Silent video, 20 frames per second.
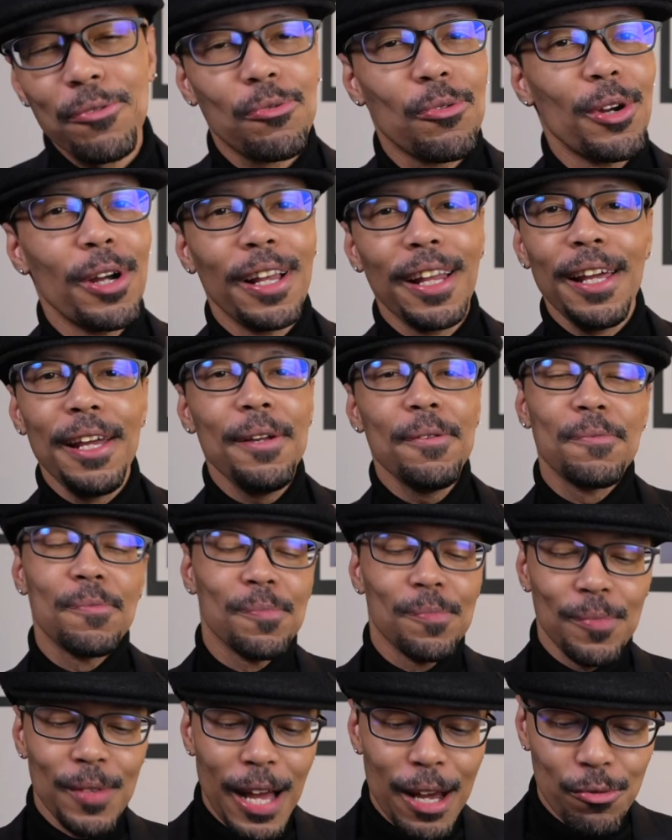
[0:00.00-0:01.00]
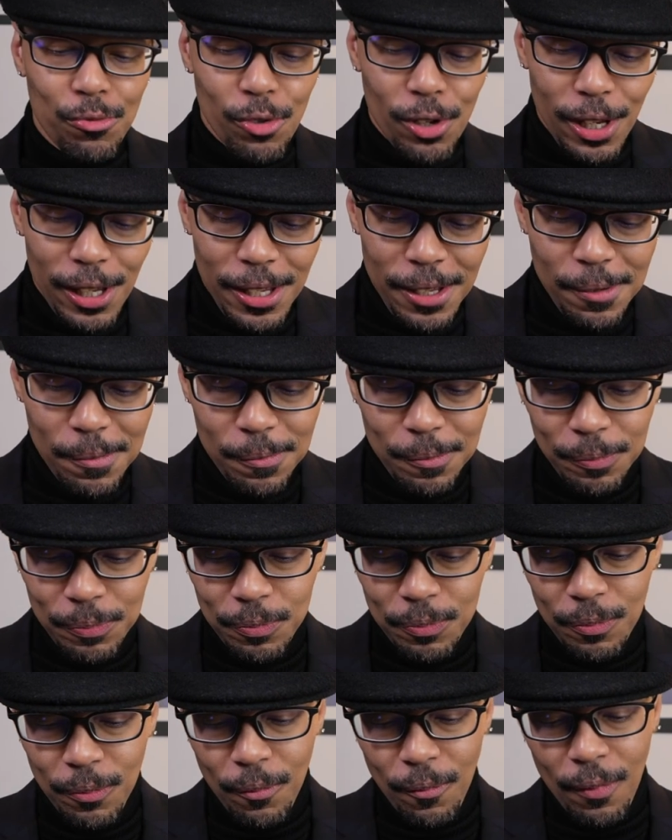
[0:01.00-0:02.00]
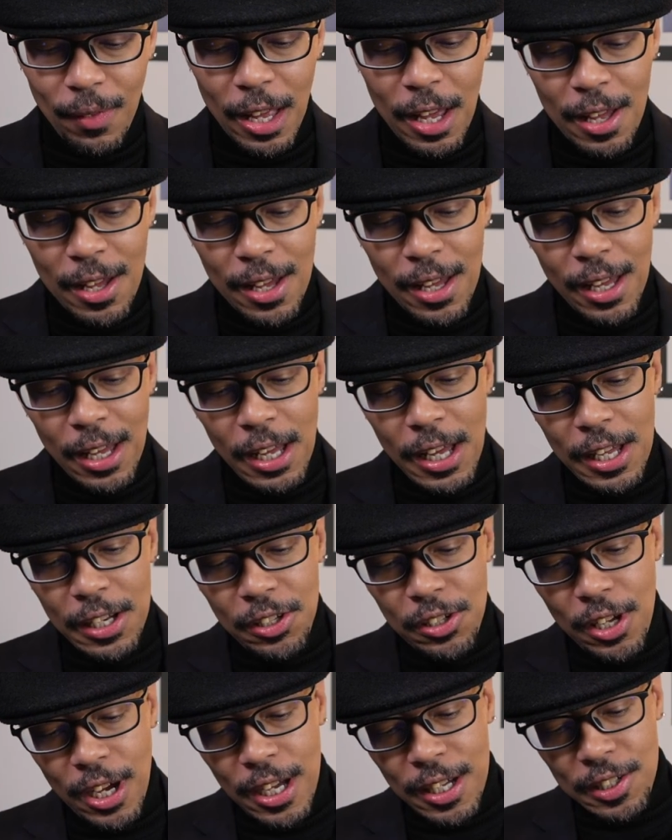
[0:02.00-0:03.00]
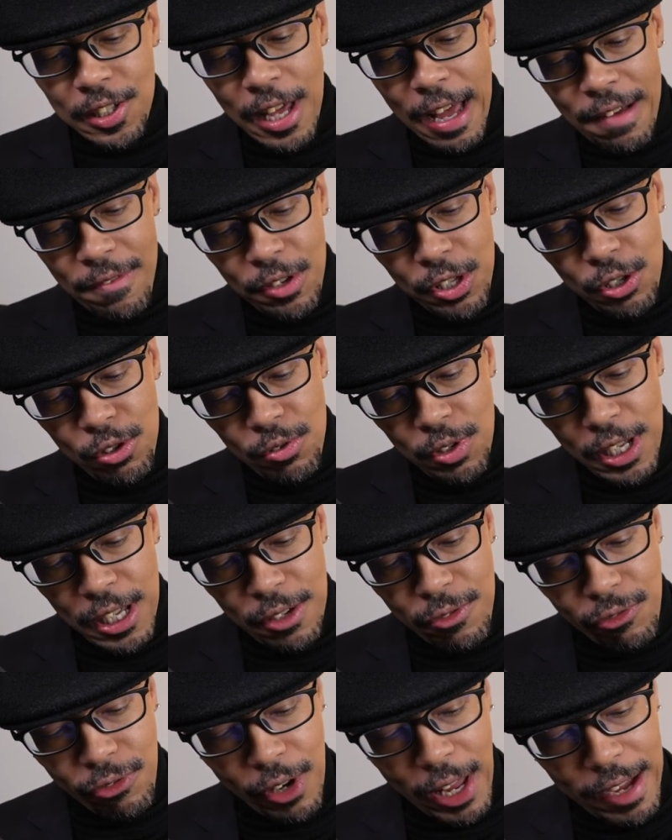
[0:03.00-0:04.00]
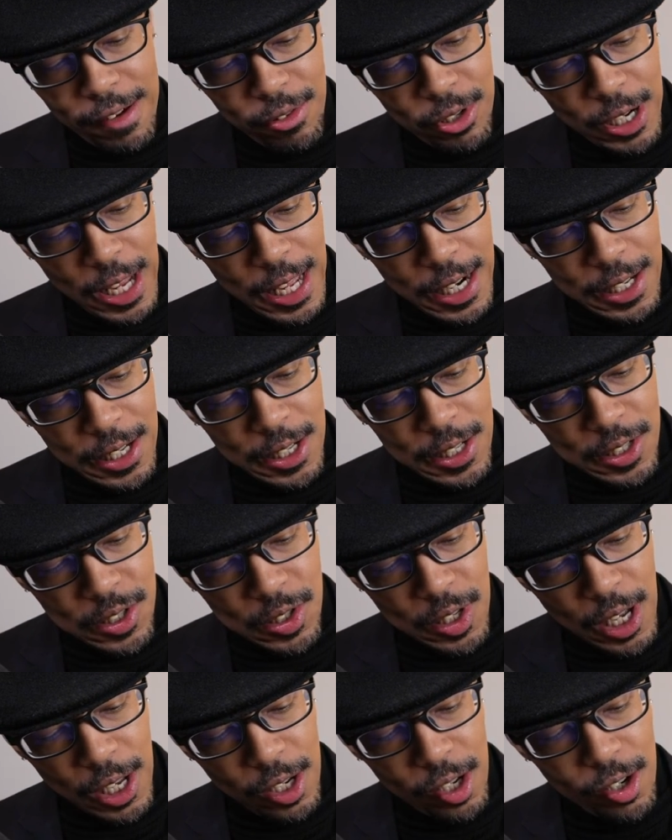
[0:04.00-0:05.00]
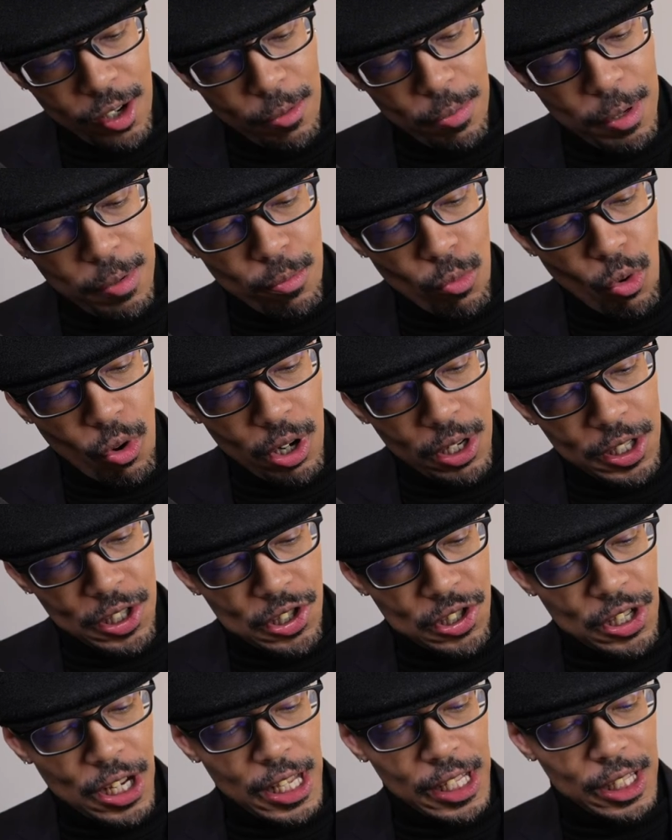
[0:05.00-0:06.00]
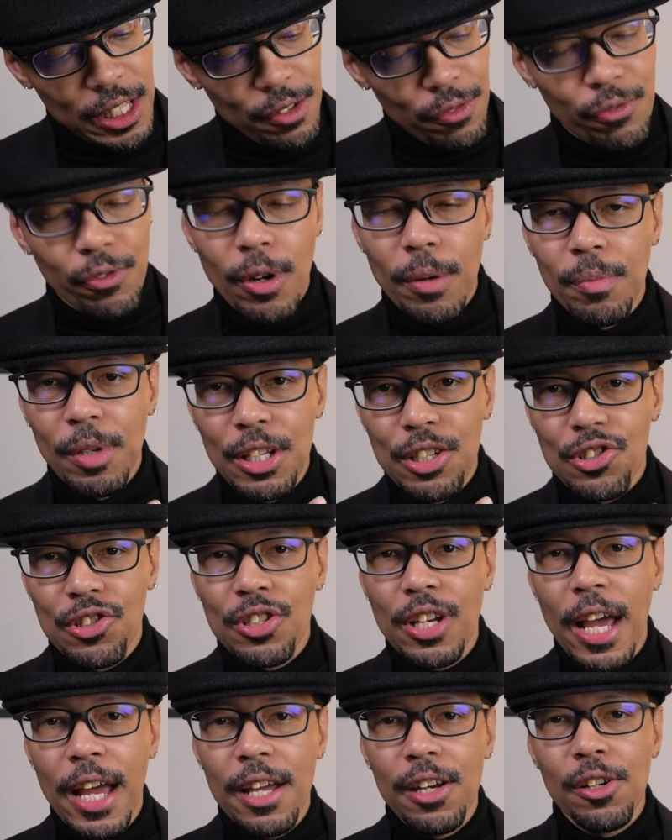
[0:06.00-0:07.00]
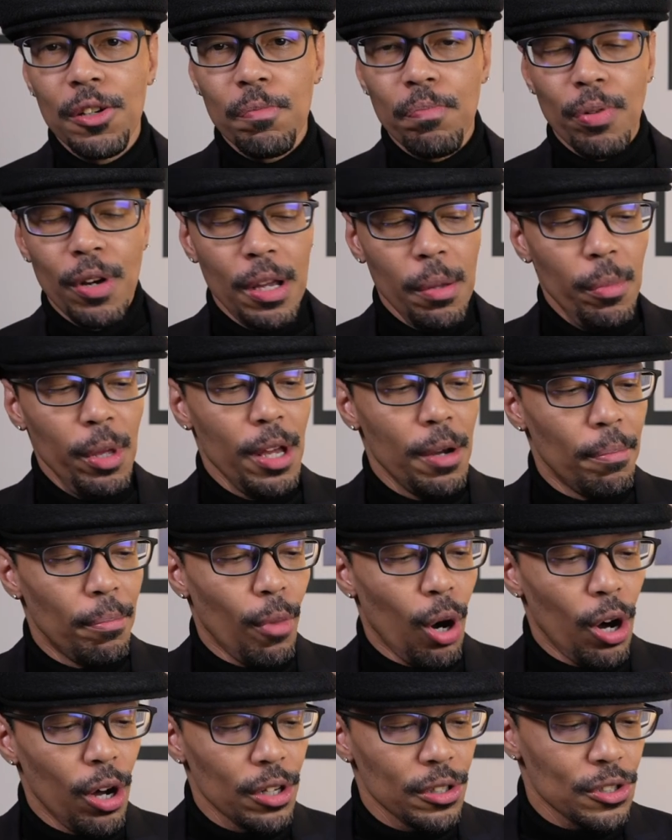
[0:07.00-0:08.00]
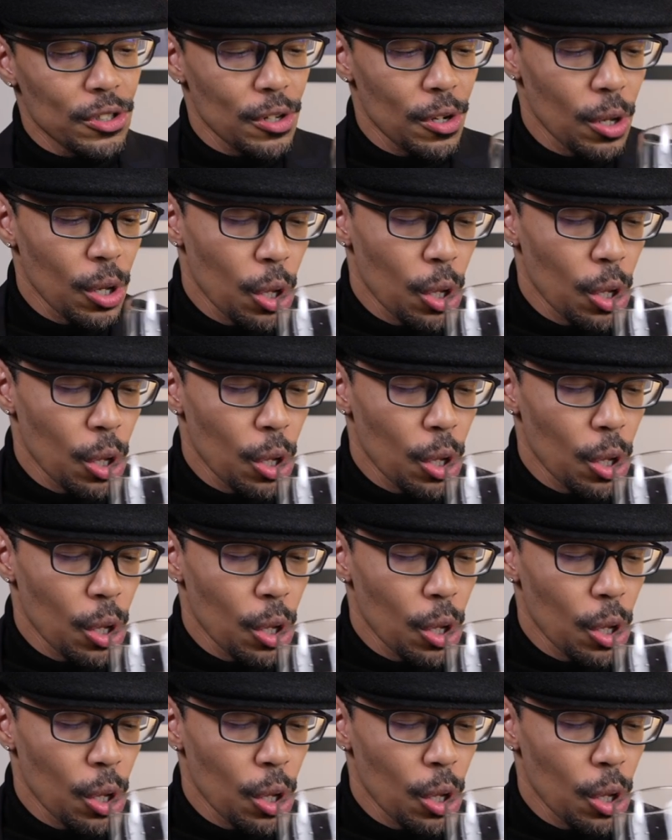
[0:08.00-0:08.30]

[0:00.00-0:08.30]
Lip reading: really. Not really. It does have a unique flavor that is a little bit more distinctive from the standard premium malts.